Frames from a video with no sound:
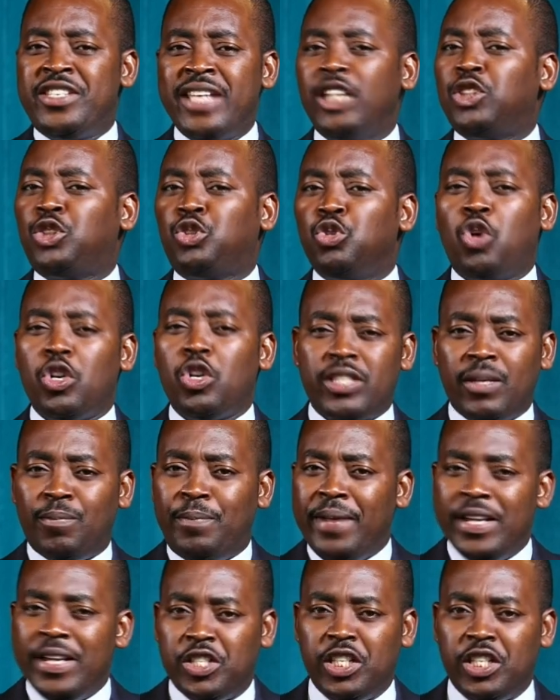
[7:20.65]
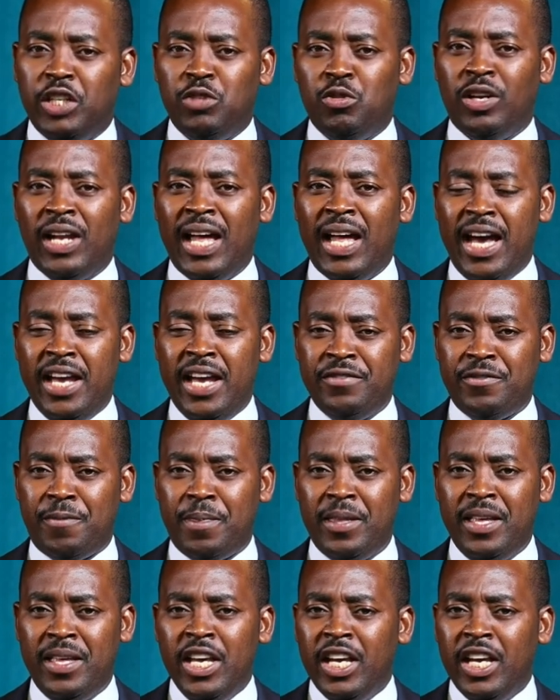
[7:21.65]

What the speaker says: just to cause a blessing in your life.